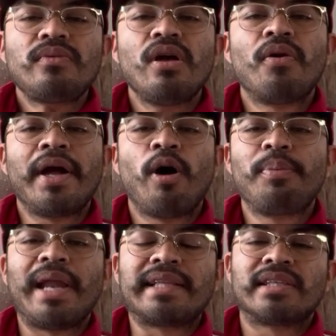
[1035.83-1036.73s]
All right, I hope
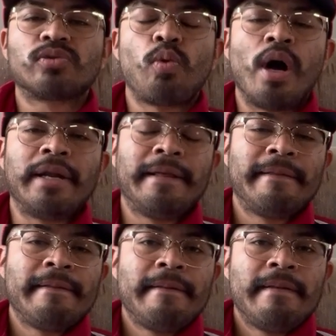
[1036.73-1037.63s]
you like this one.
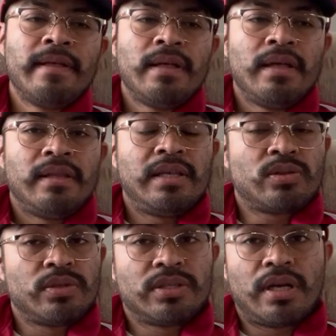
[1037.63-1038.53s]
This
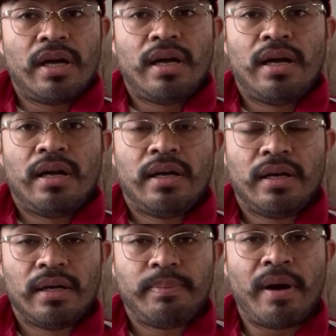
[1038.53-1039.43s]
was a
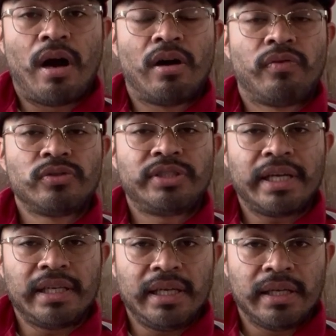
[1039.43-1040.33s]
powerful
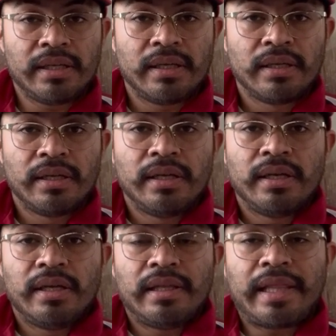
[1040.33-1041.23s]
technique.
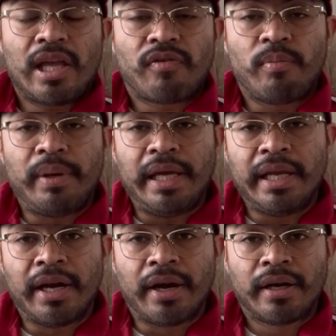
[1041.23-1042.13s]
Thank you for being
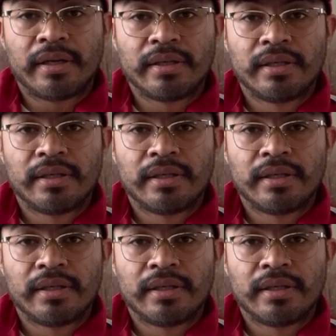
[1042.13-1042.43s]
here.